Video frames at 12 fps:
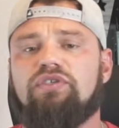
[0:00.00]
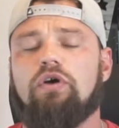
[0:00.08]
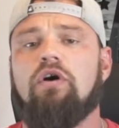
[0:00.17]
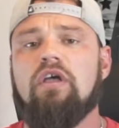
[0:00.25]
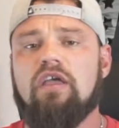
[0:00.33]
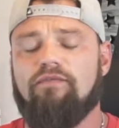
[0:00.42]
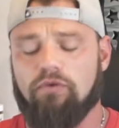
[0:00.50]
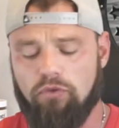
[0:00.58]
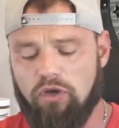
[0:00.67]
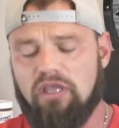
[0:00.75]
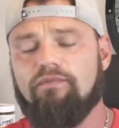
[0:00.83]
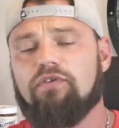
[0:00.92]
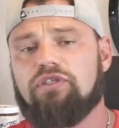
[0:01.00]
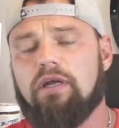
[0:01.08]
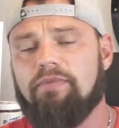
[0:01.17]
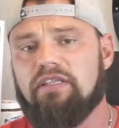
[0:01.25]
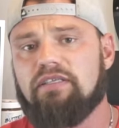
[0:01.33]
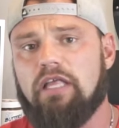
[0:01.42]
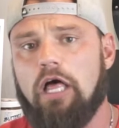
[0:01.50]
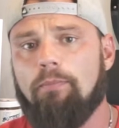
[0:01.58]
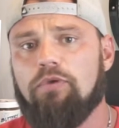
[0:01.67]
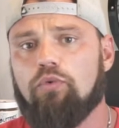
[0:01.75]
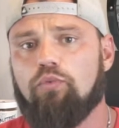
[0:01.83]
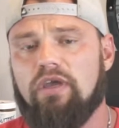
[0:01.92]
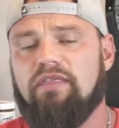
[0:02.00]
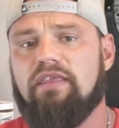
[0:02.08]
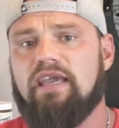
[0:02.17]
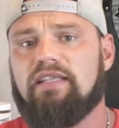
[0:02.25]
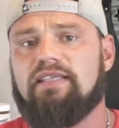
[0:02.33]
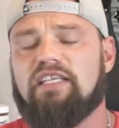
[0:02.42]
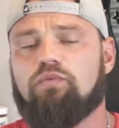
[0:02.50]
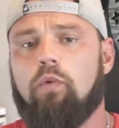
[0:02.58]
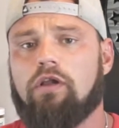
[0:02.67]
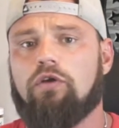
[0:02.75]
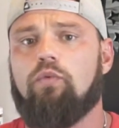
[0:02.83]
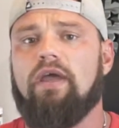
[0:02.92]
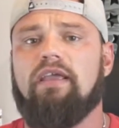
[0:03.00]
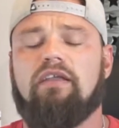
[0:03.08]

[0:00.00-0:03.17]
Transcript: So if you're looking for something that's going to help you rid the excess water weight,